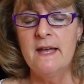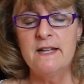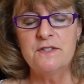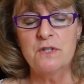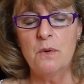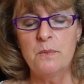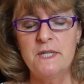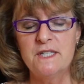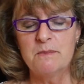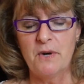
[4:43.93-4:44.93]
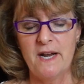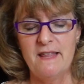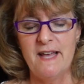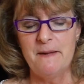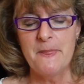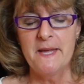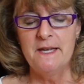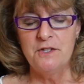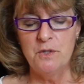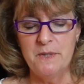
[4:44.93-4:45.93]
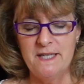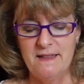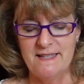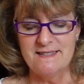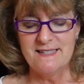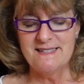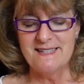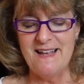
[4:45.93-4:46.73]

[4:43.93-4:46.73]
And so we just pray that you would cleanse us